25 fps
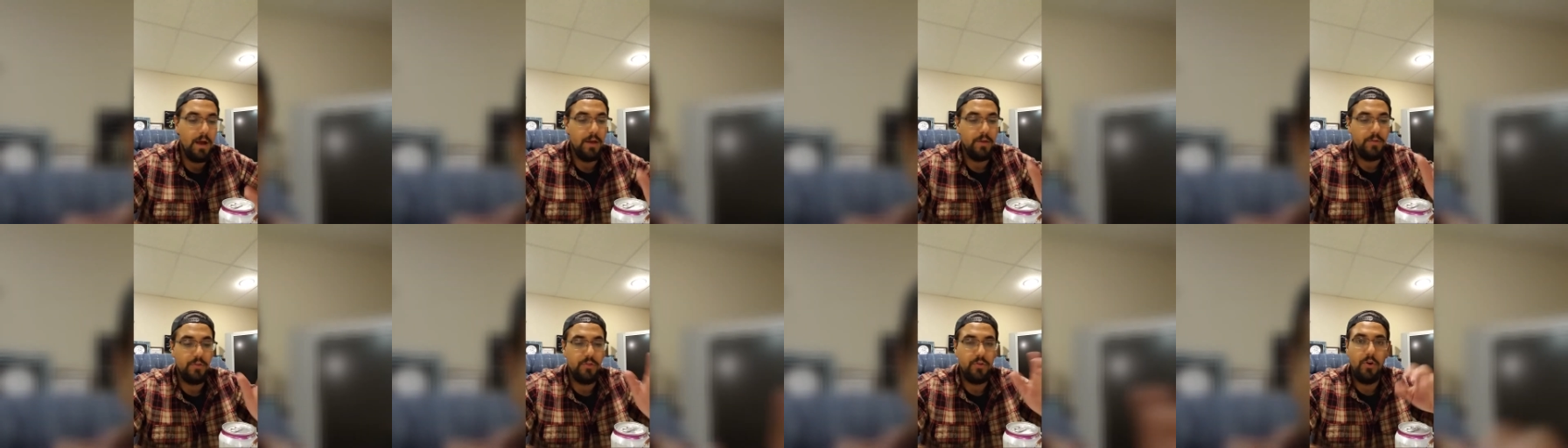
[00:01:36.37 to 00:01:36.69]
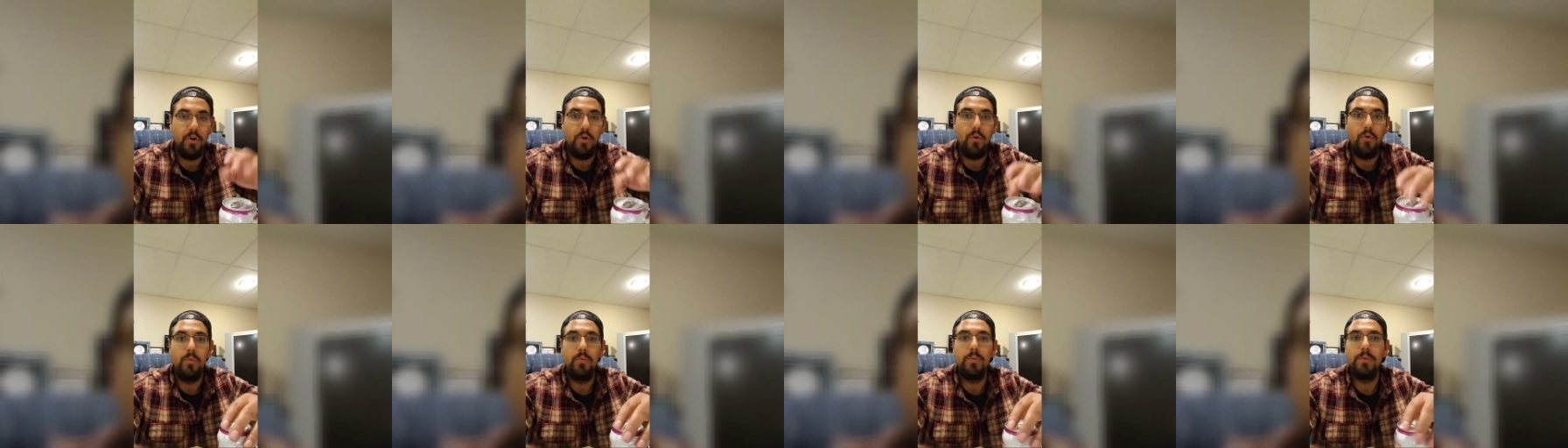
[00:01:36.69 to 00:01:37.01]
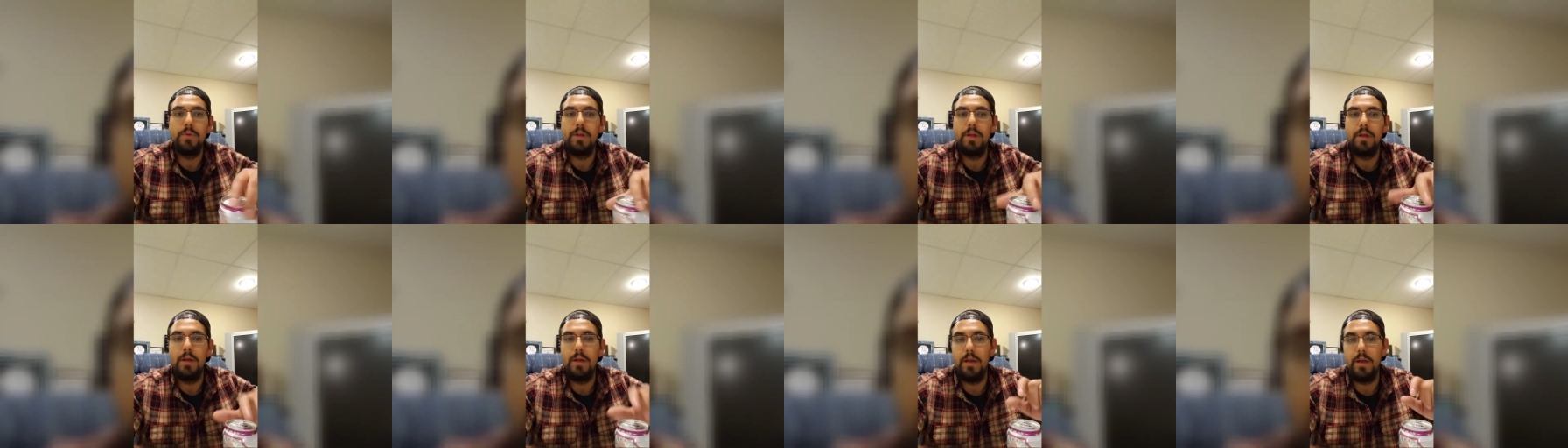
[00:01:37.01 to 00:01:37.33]
So
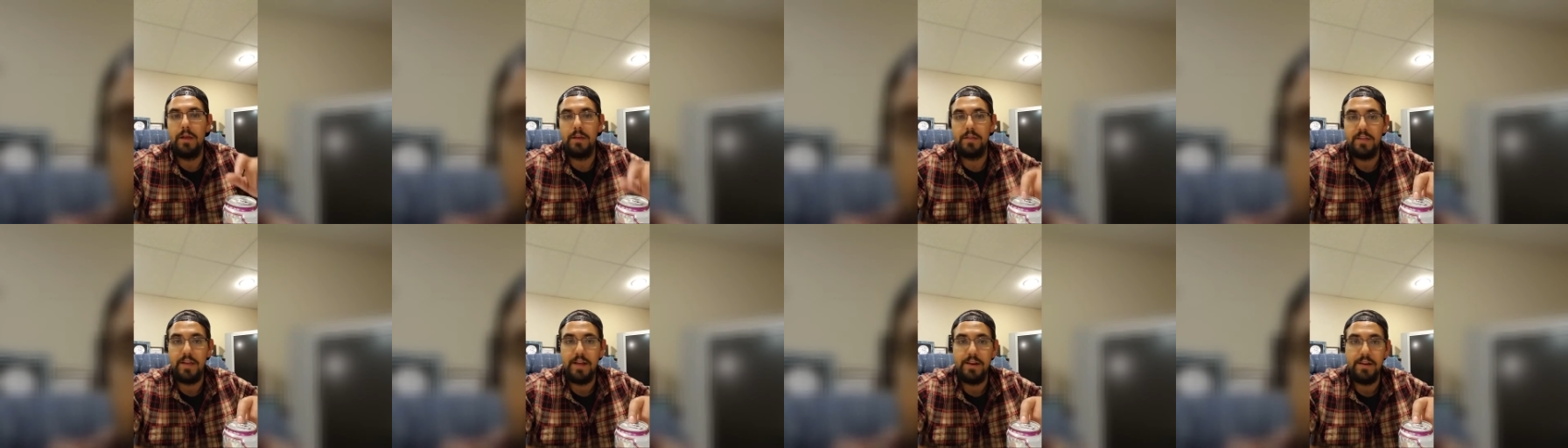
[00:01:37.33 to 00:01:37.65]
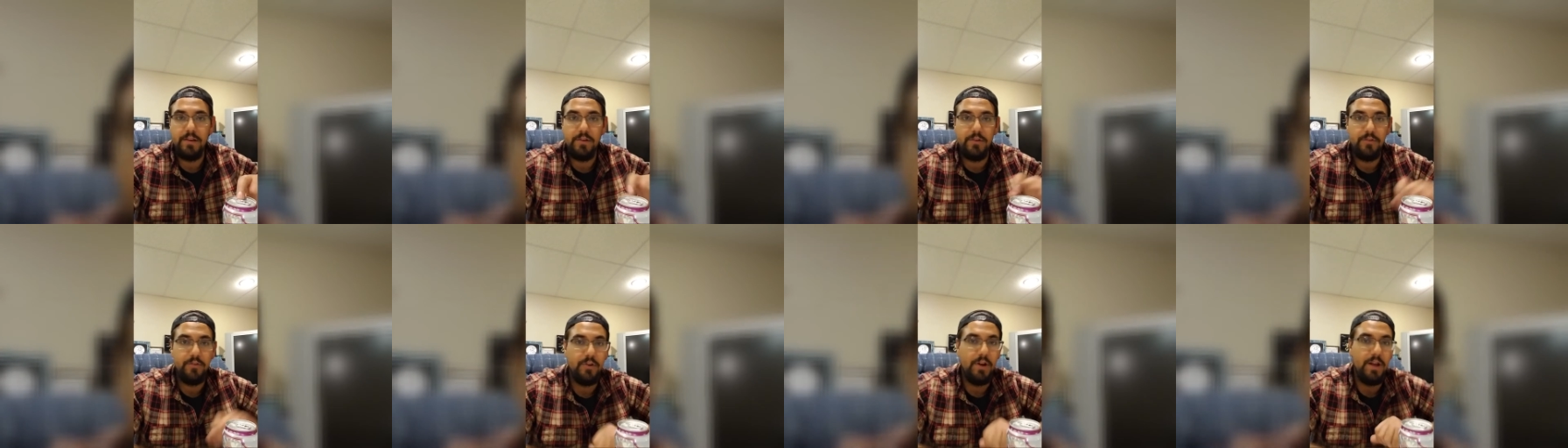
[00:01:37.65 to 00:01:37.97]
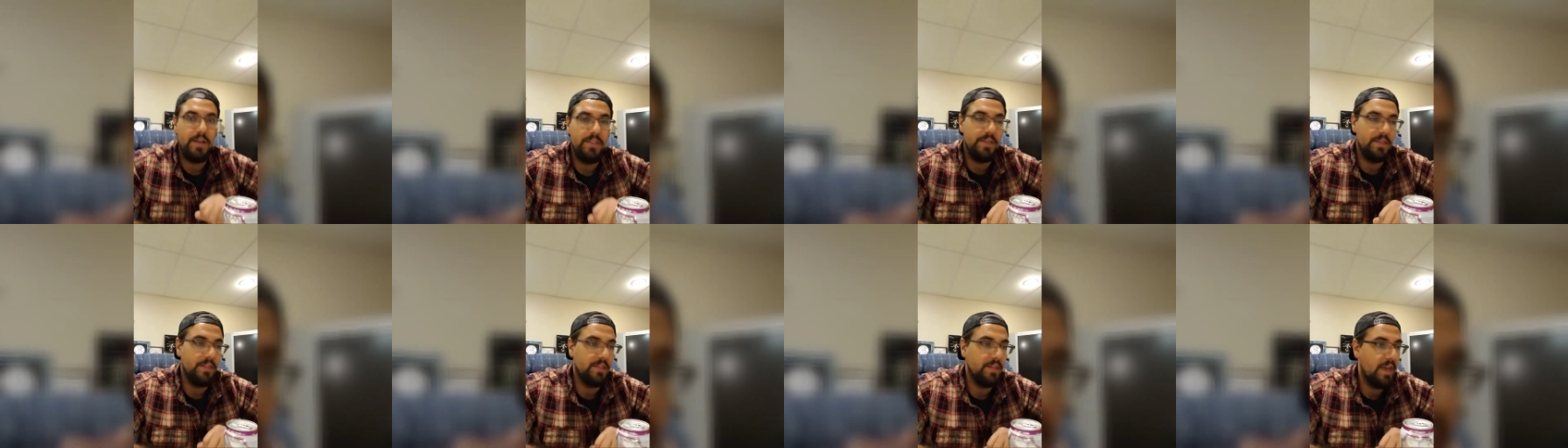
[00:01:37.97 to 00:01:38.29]
excited to
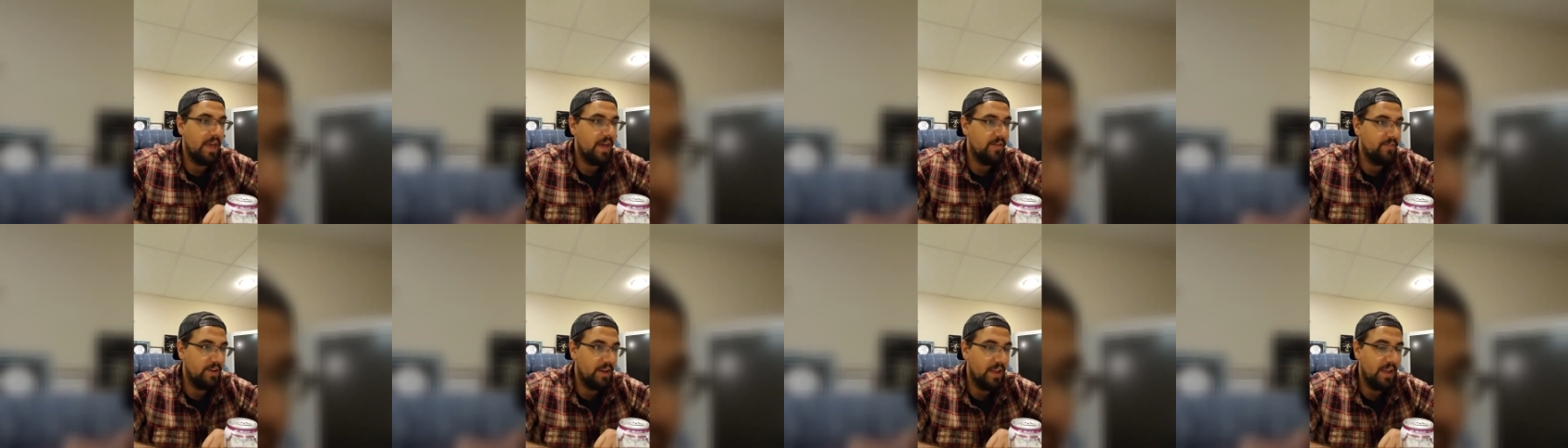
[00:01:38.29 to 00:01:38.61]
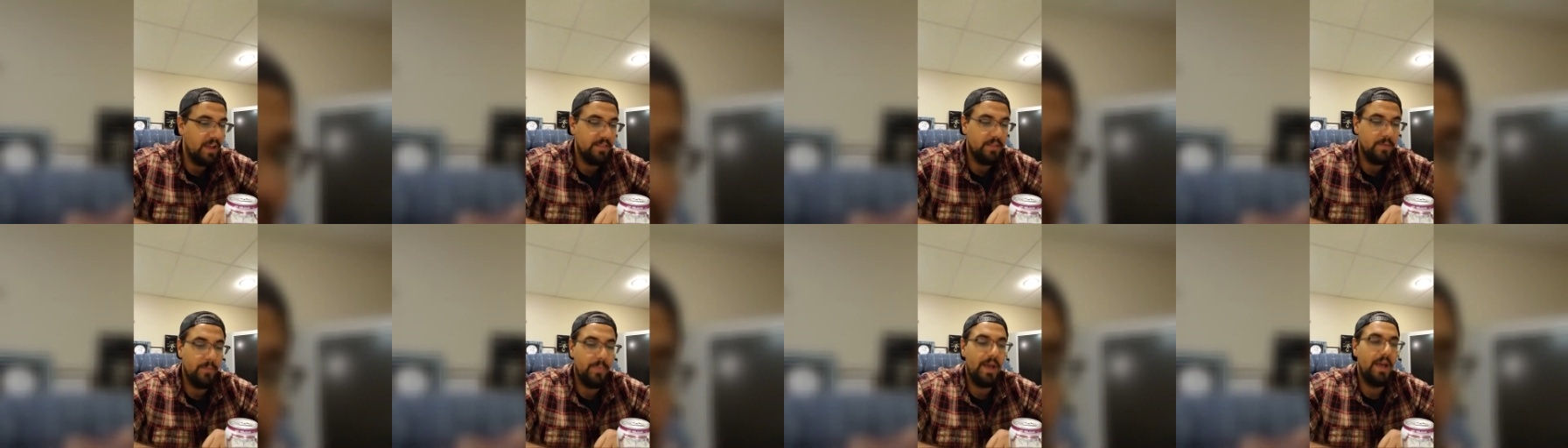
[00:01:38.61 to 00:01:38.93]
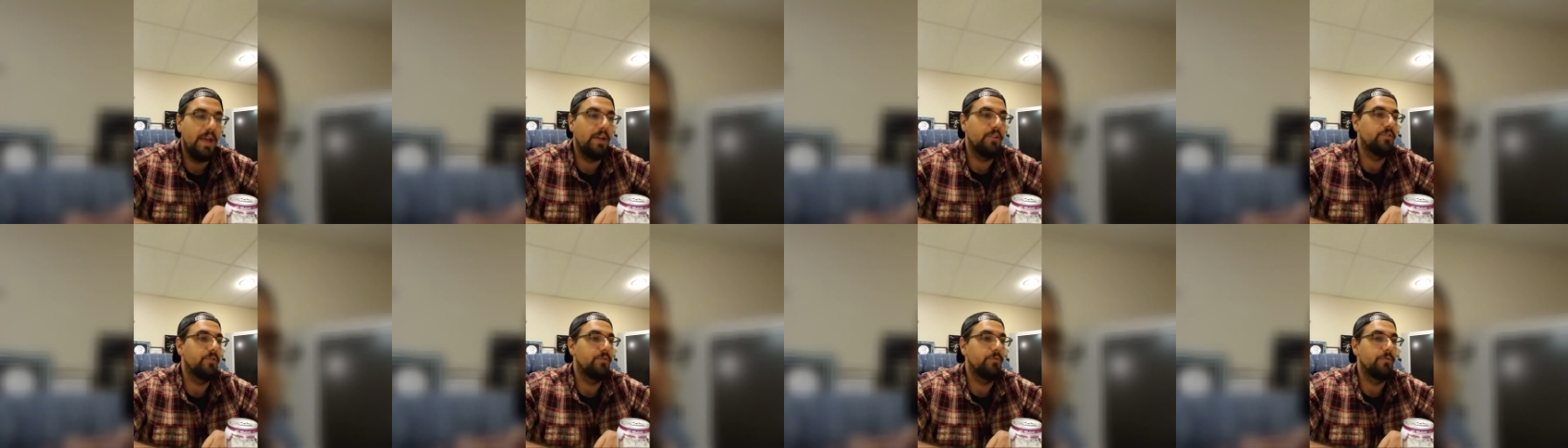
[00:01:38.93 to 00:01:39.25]
try this. Haven't had the
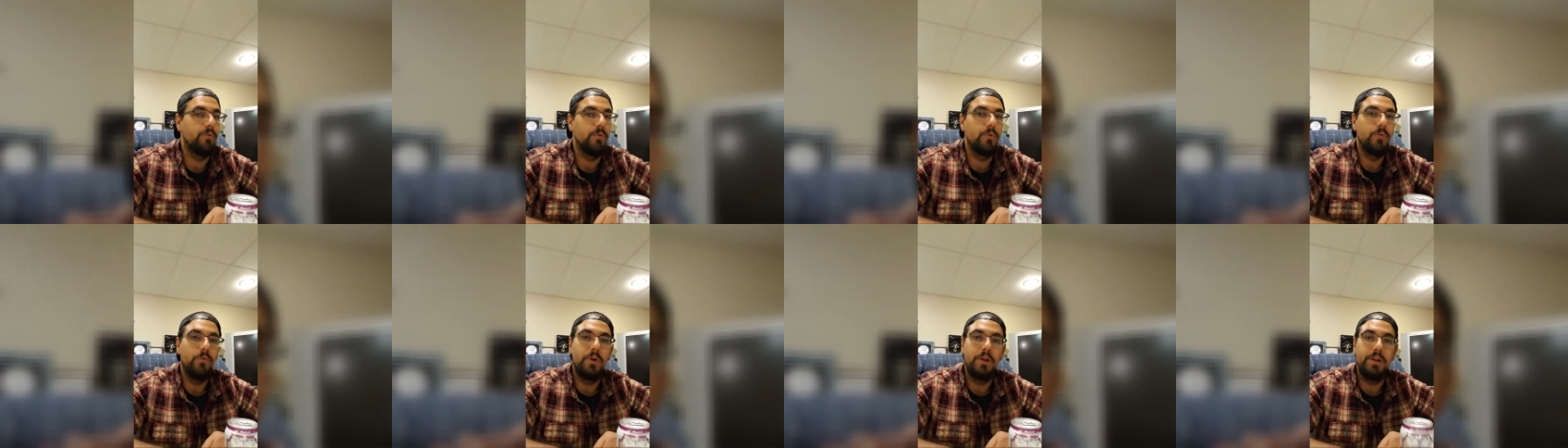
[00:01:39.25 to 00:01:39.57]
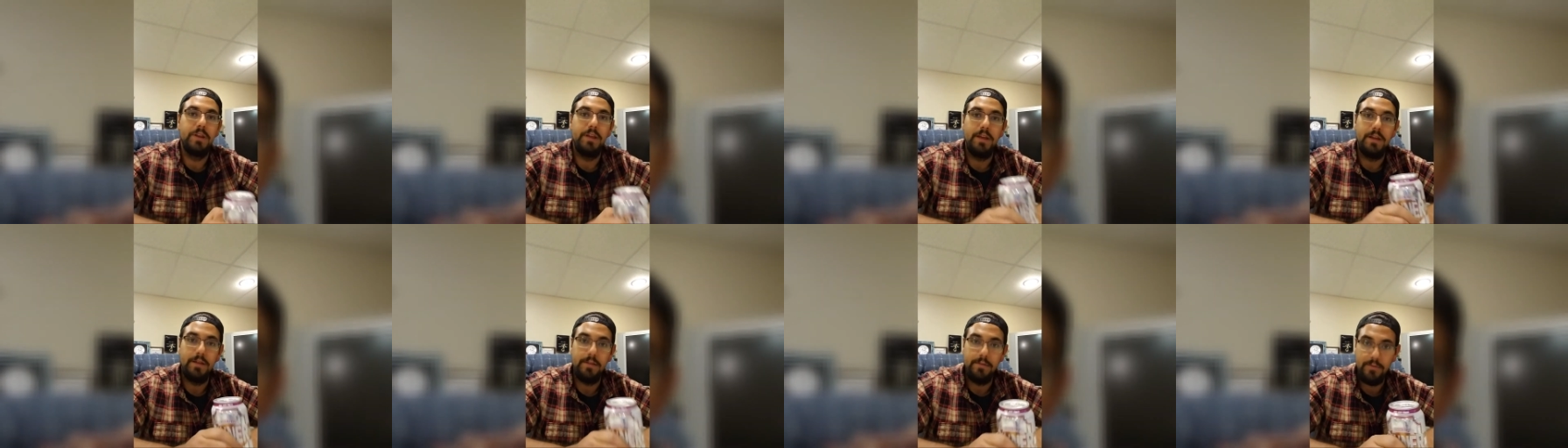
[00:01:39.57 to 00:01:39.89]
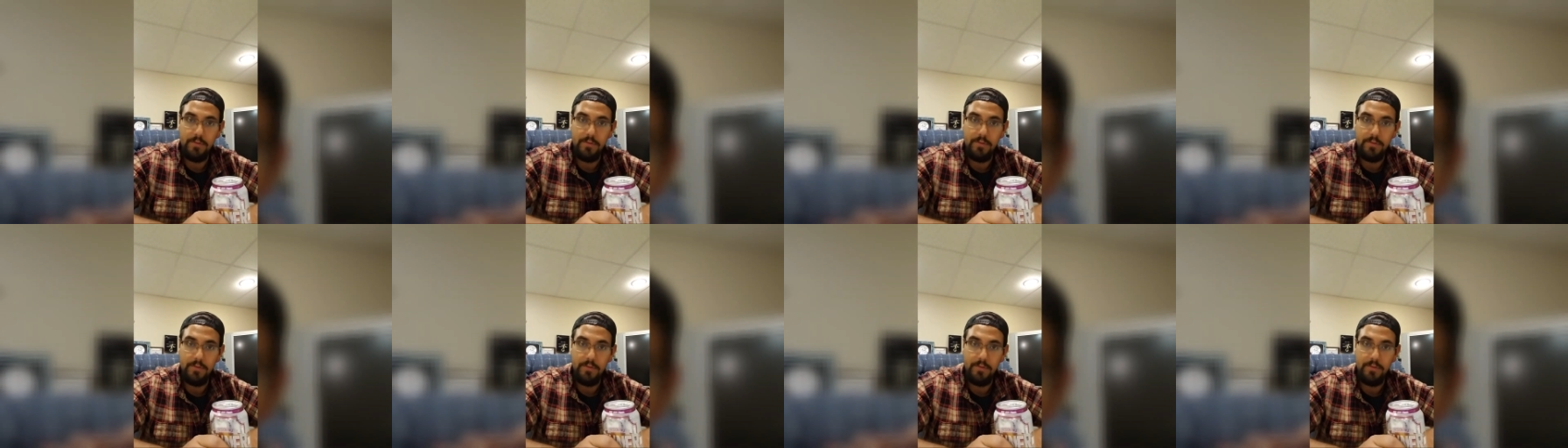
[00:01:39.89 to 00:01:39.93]
passion fruit one yet.